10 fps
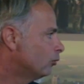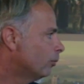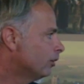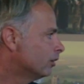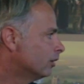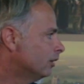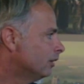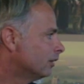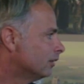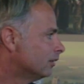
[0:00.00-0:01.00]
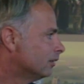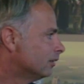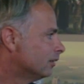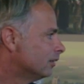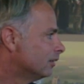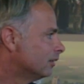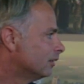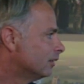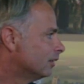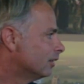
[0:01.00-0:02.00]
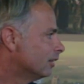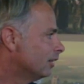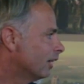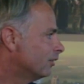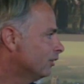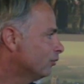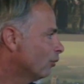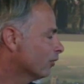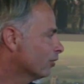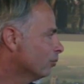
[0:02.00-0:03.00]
dramatically, like this, for